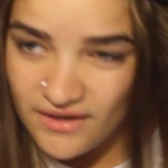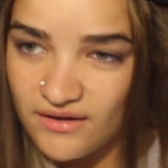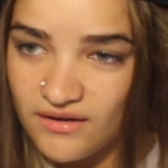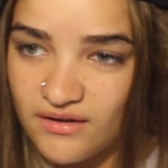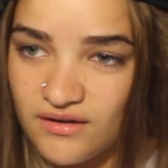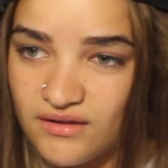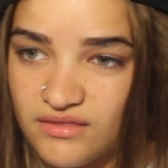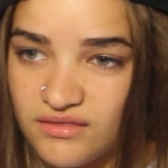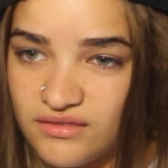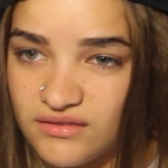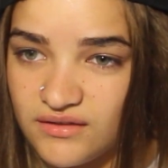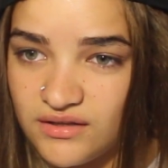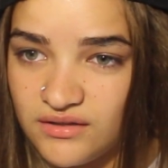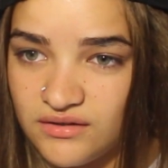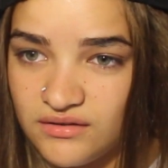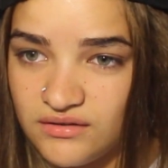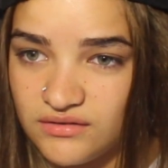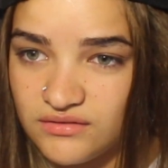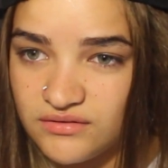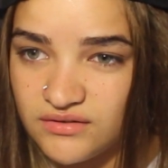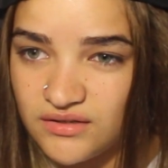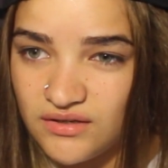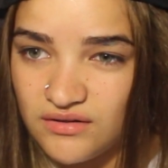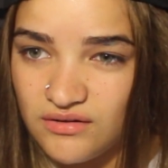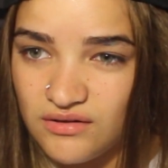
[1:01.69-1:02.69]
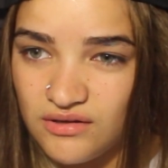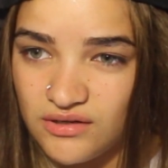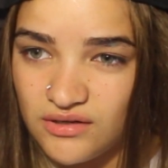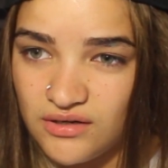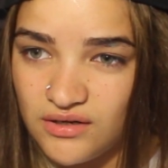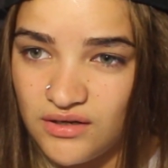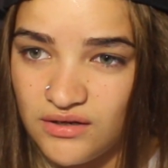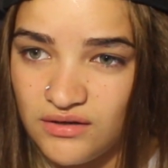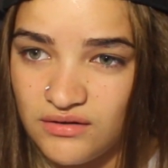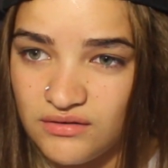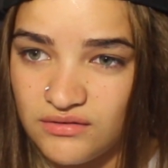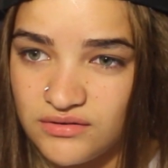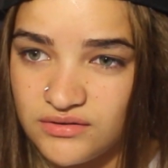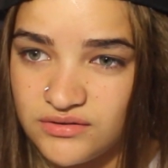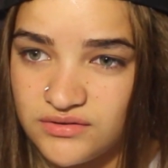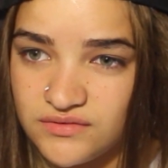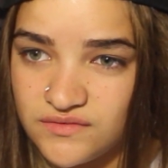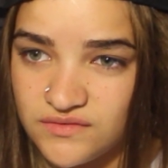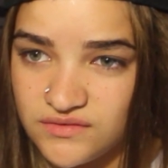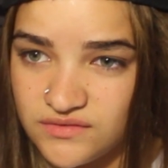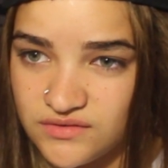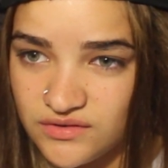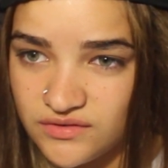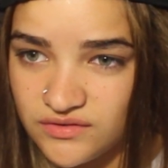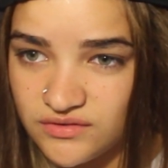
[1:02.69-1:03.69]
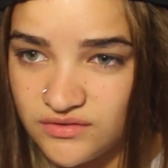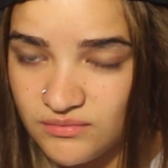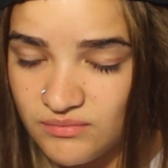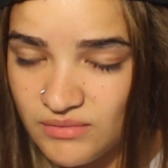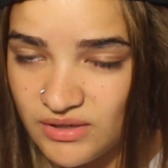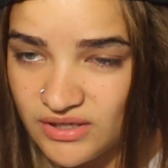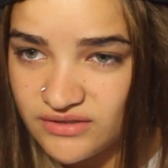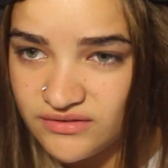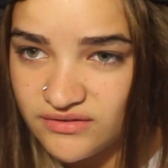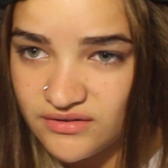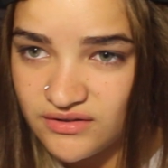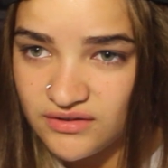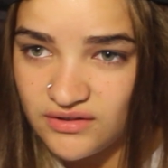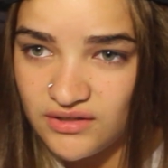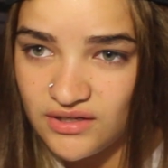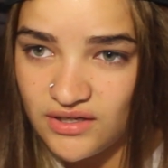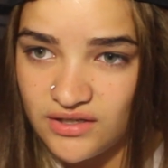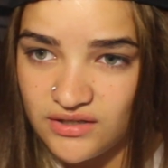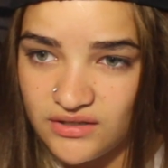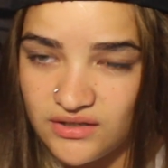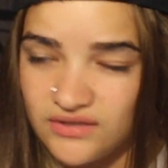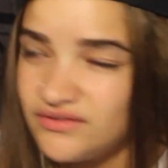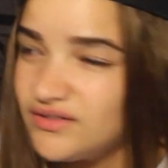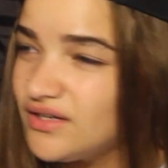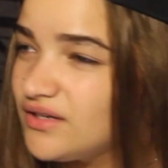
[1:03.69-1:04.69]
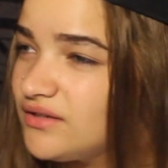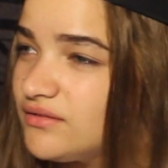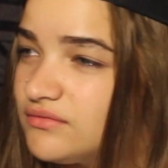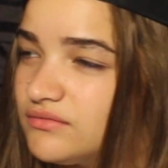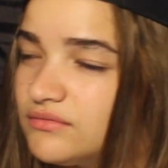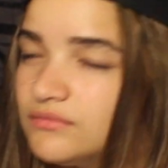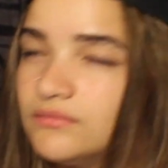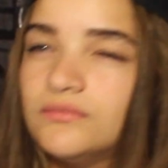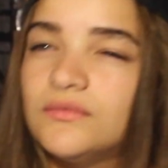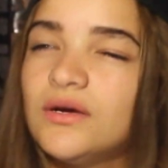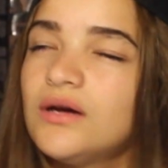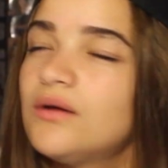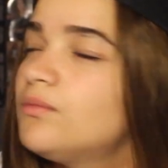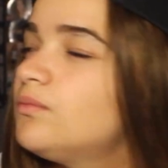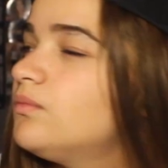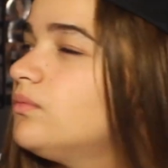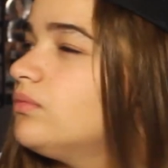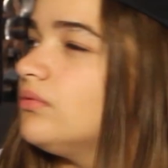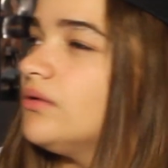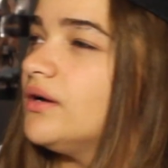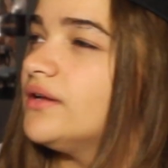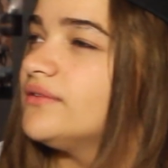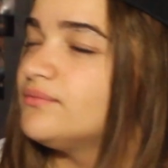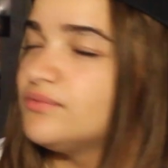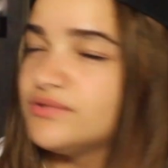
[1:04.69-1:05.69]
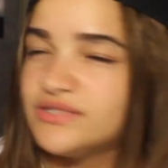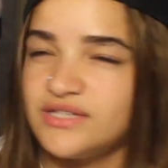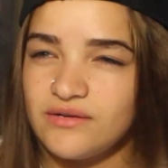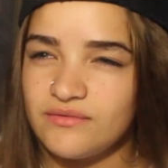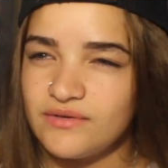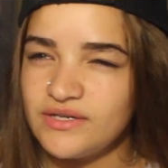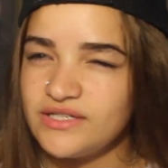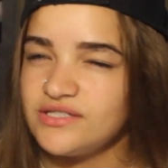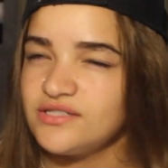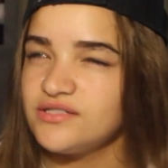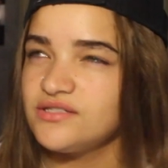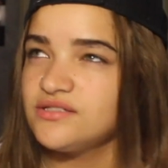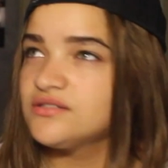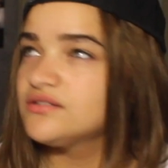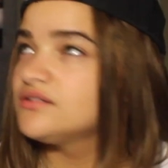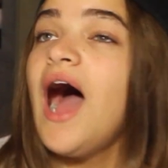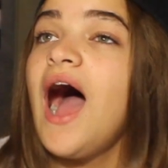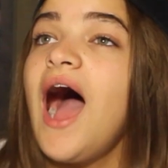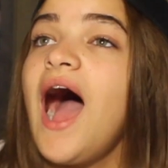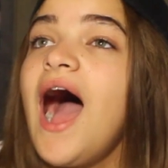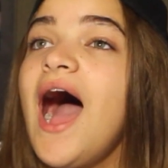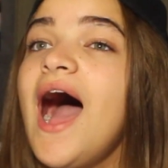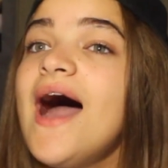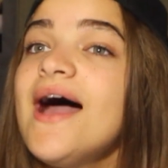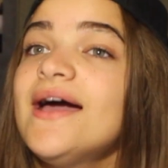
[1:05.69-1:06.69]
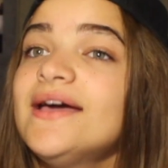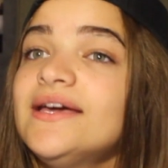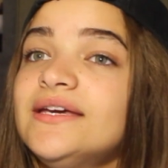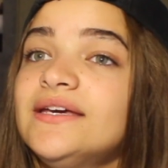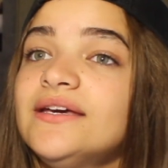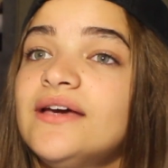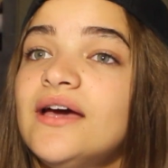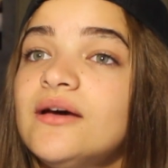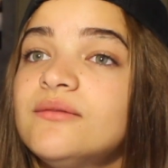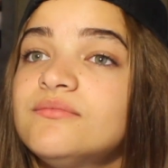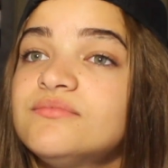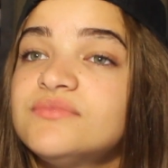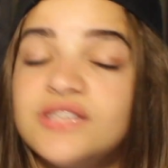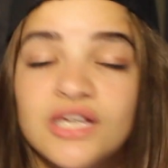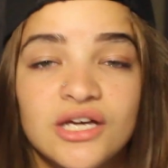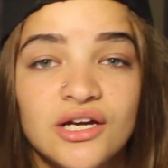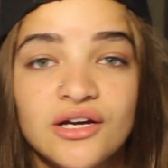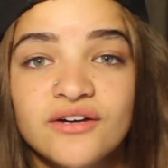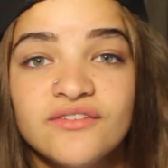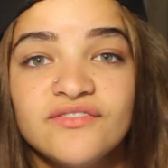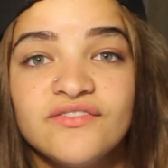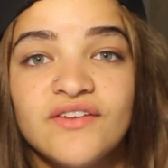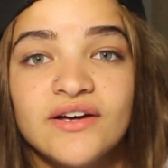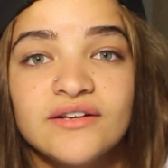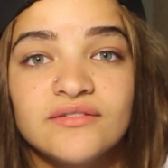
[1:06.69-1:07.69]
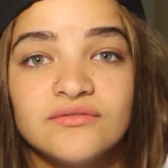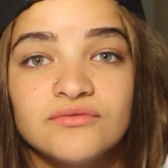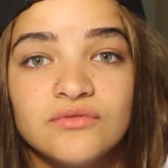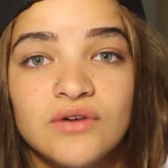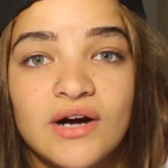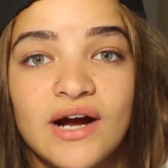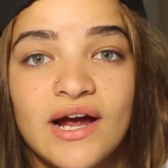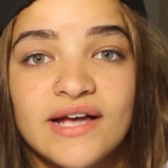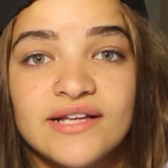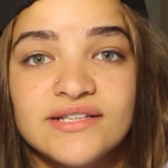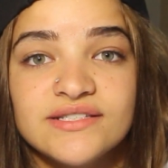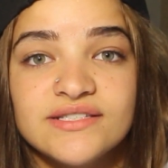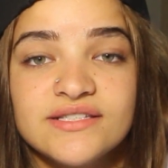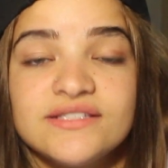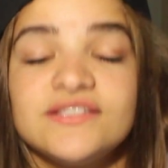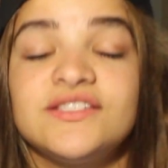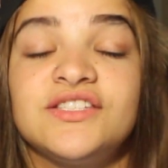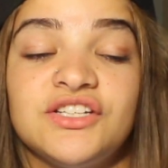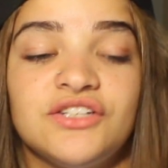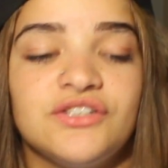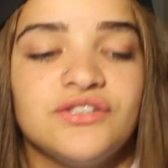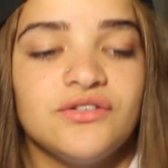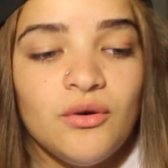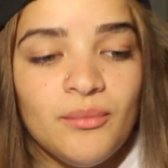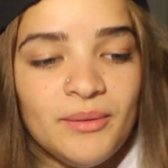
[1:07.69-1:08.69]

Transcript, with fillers: I think. Is that a holiday? Or it's just a Mexican day? Is that? Oh, was that racist? I am terrified of rats. Seriously?